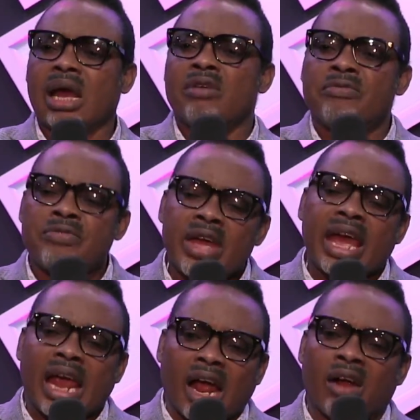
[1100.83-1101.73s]

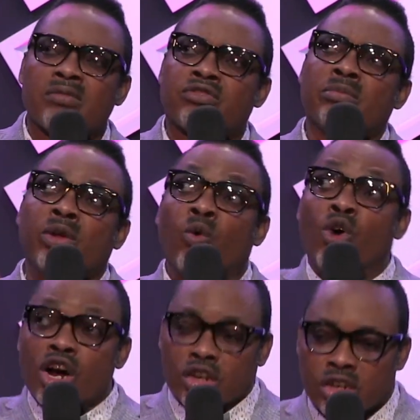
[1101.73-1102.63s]
Faith comes from the
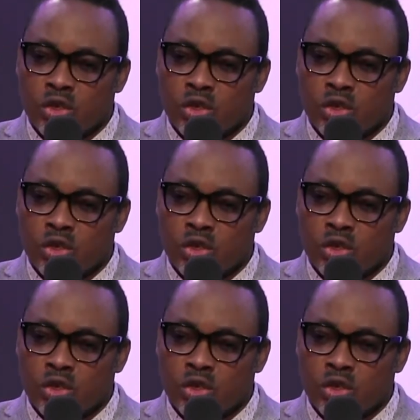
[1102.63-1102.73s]
Word